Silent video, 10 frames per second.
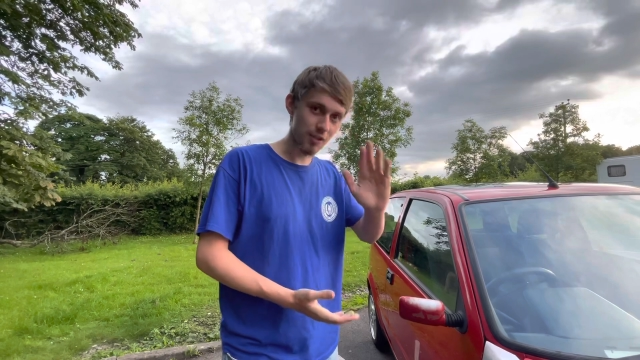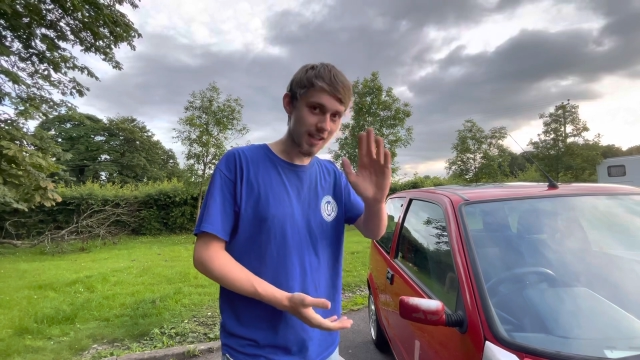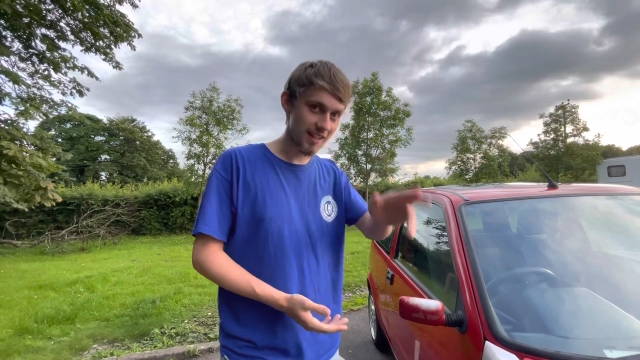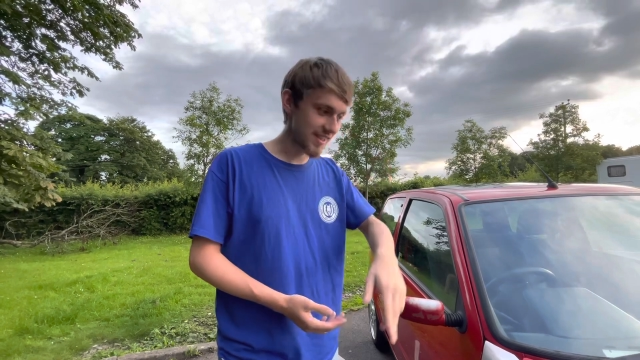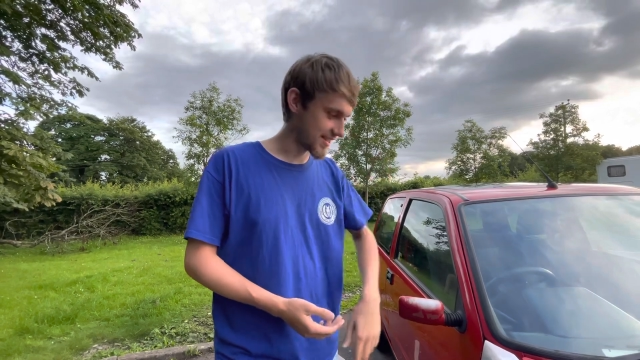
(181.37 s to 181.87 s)

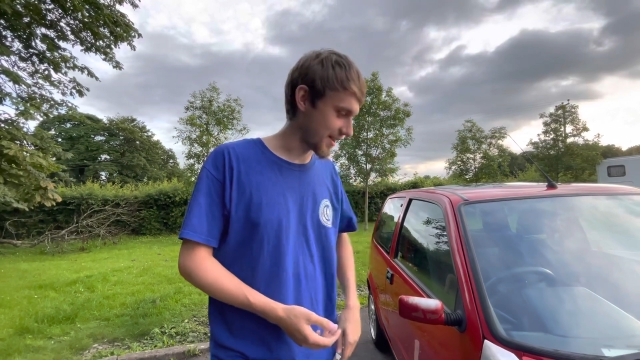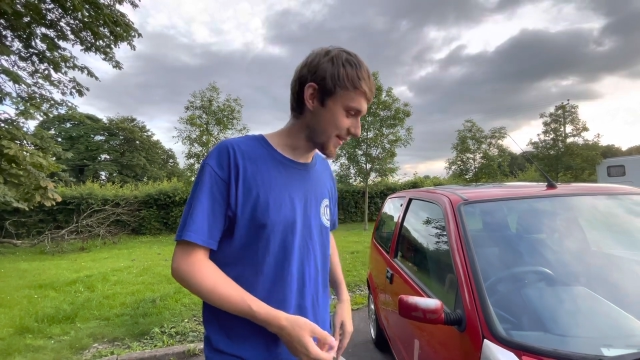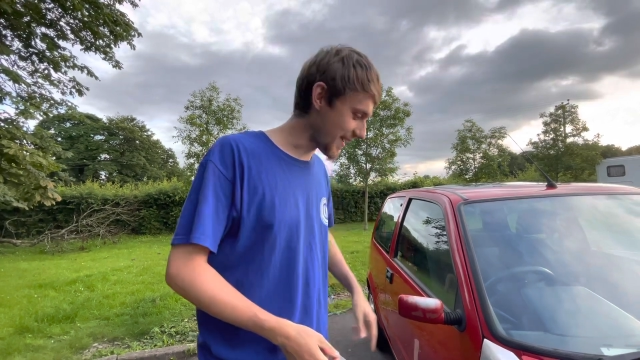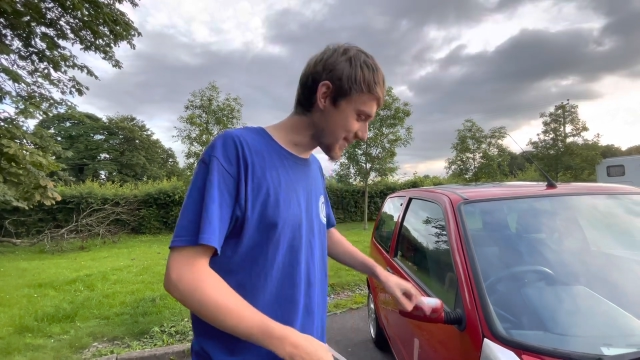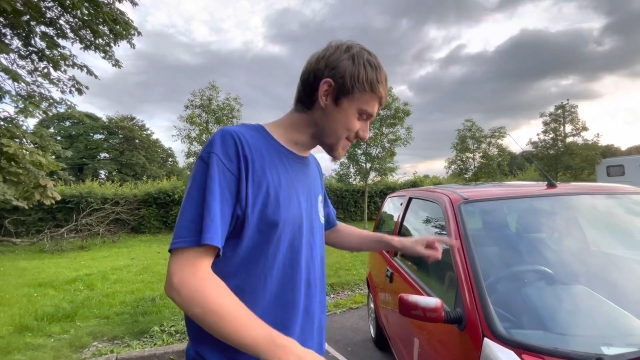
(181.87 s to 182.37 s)
that later.
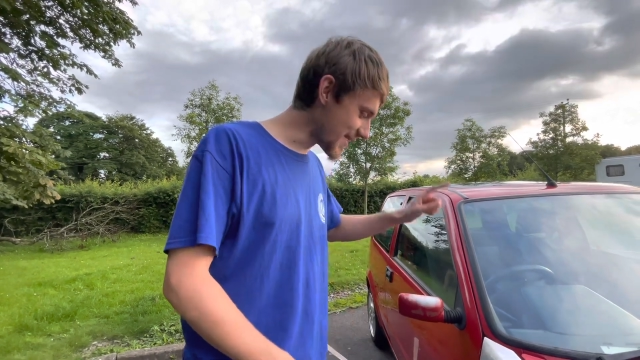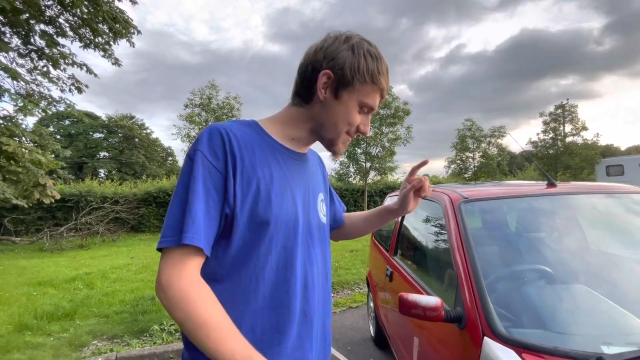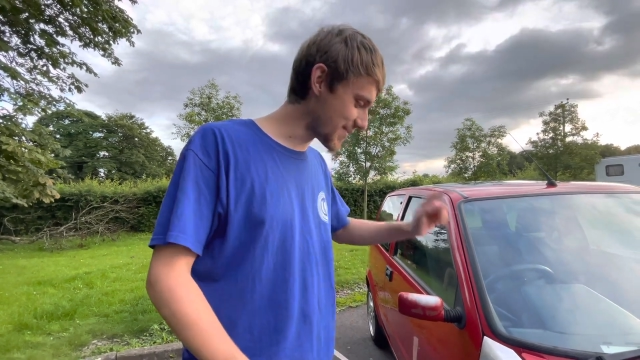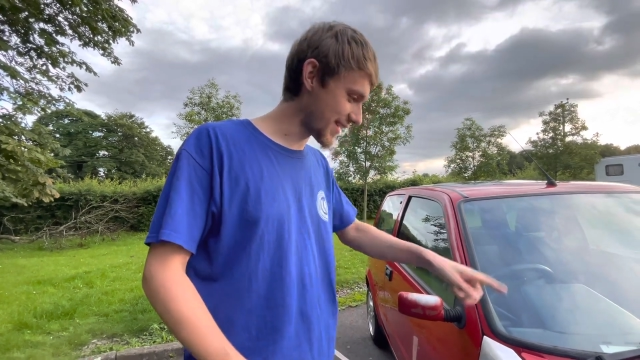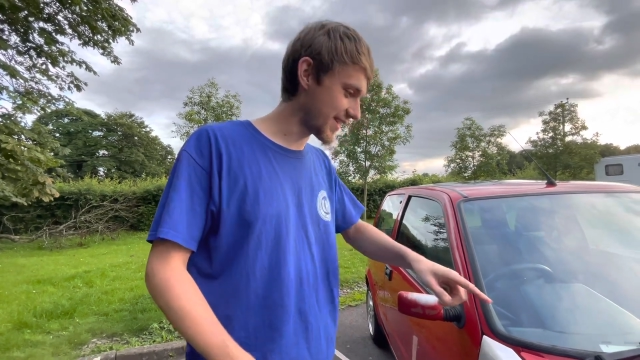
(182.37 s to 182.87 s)

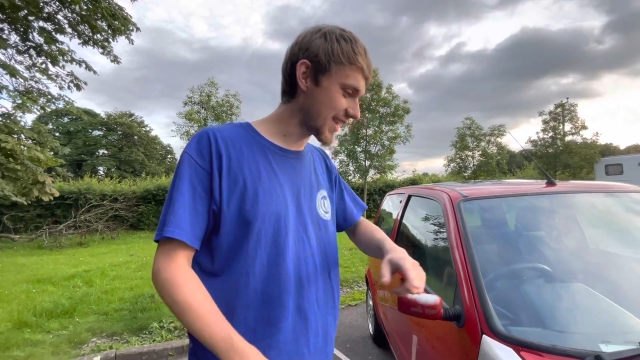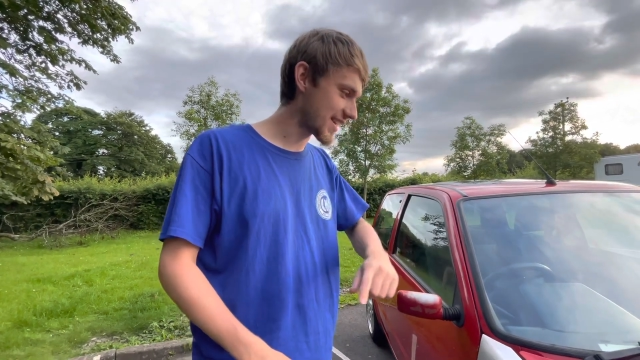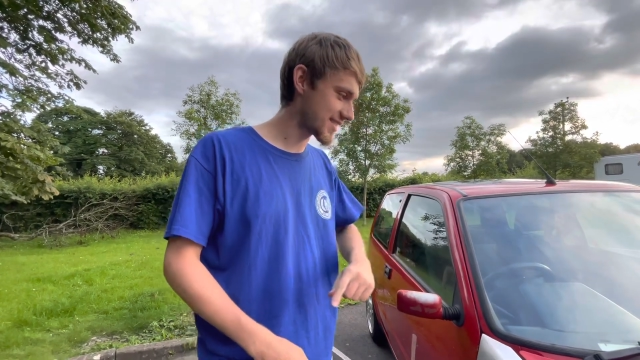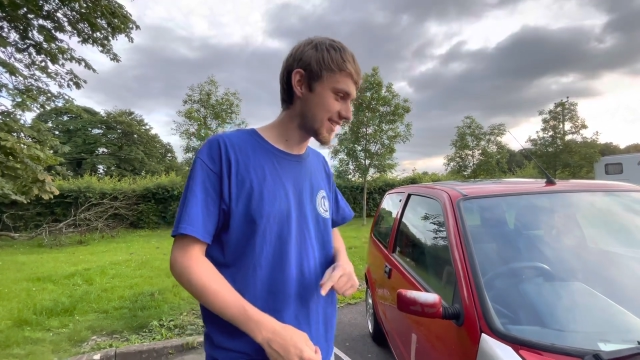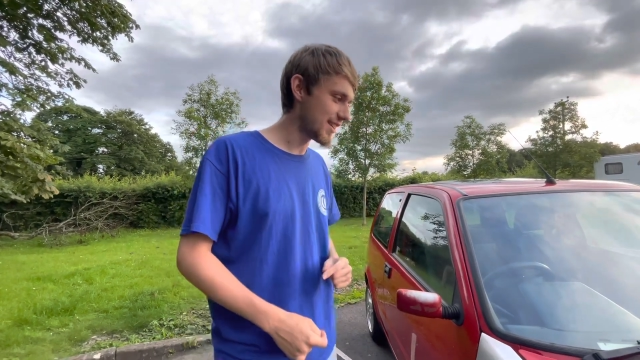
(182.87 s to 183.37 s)
But
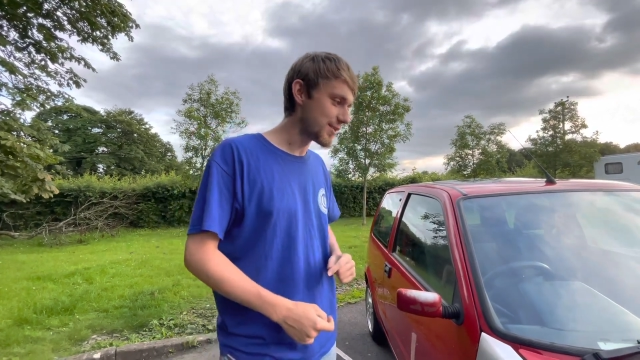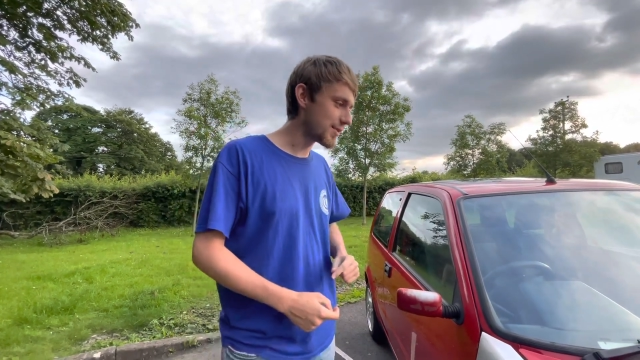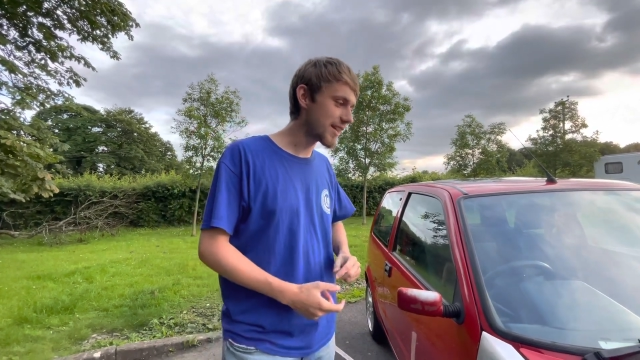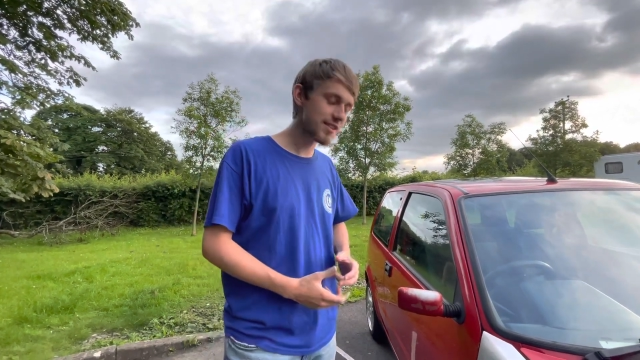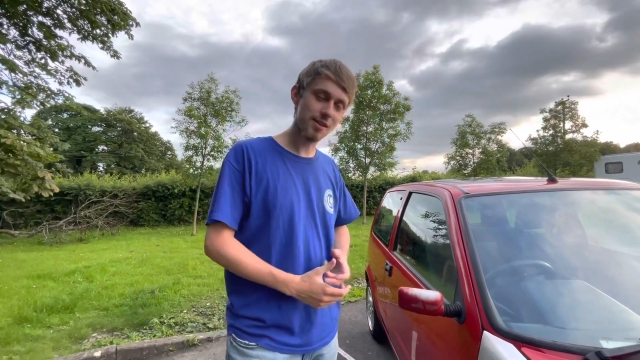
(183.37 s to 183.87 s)
yes,
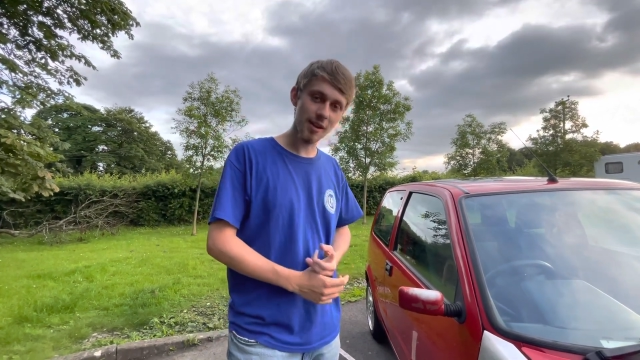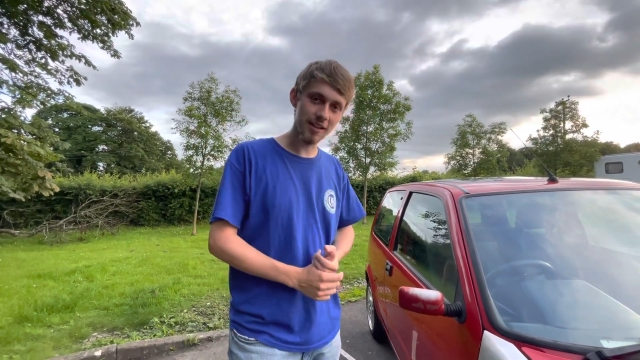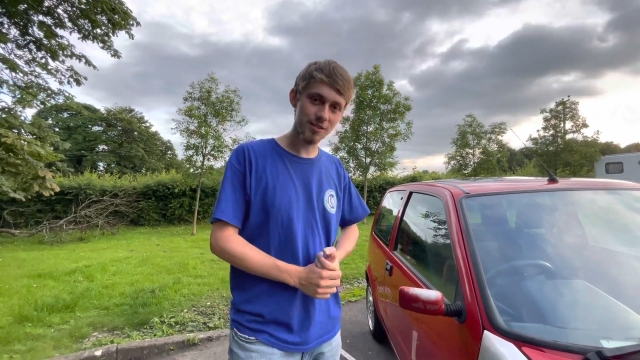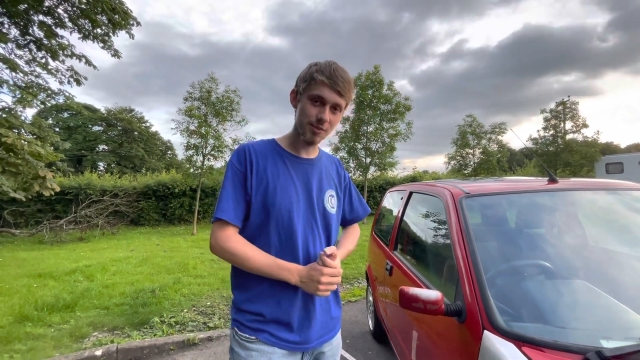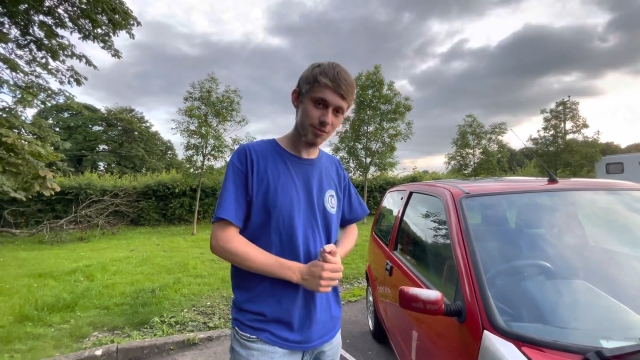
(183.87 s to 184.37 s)
we ended up getting
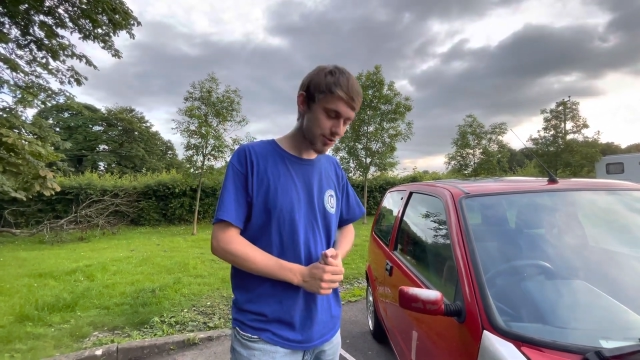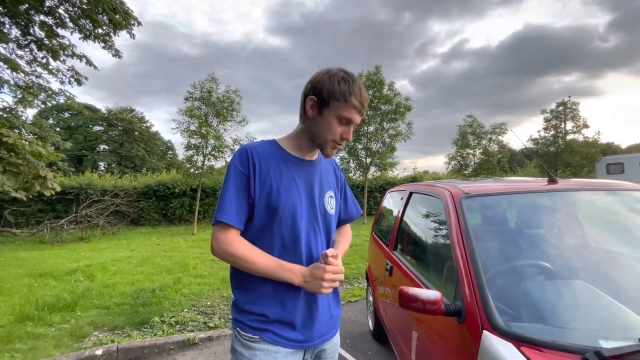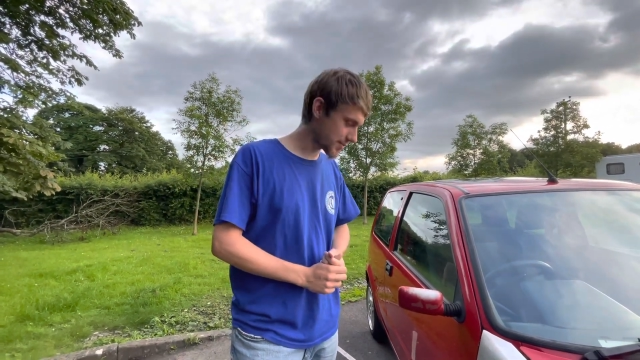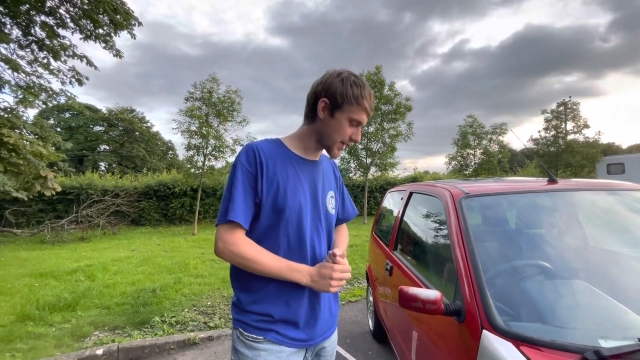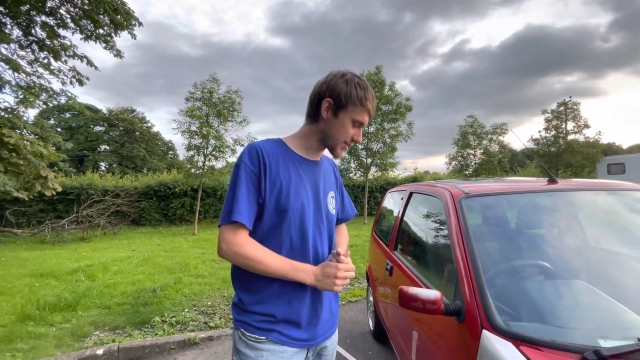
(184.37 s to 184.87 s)
this one for
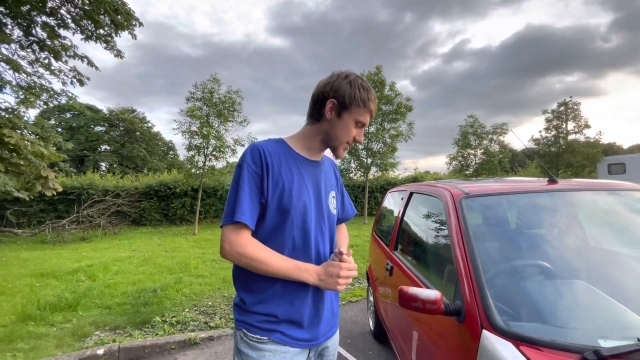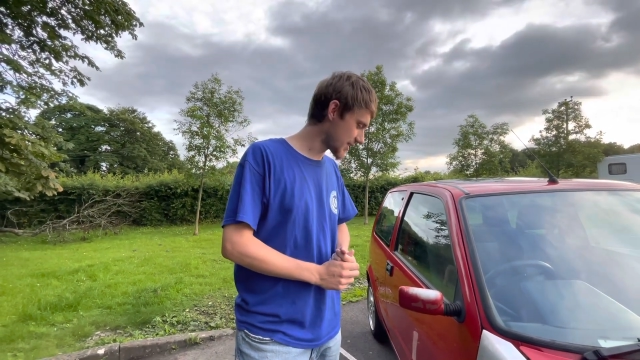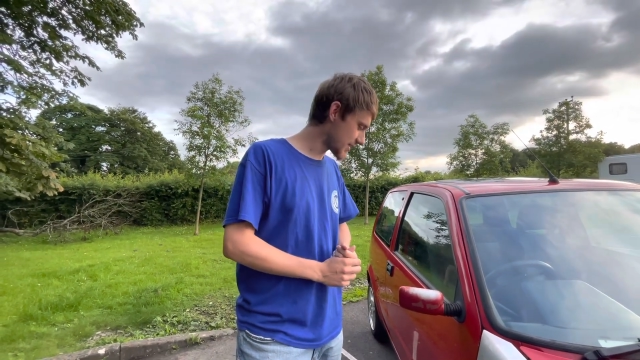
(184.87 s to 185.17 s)
£200.